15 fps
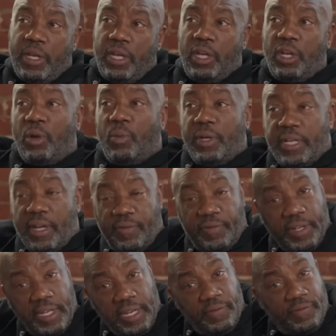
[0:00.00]
you know, we
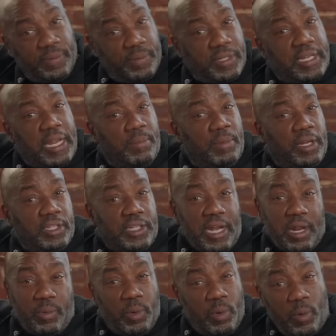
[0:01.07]
definitely eat from the same lunch
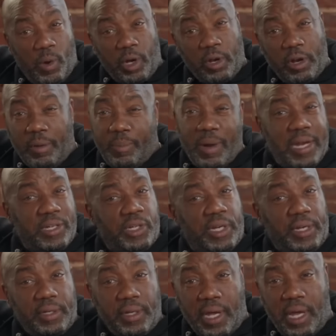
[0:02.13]
counter. We were working on a
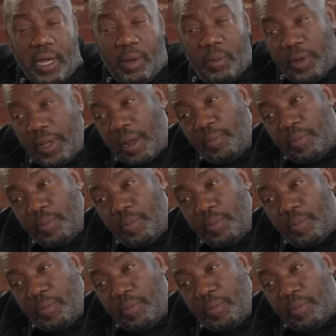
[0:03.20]
project with our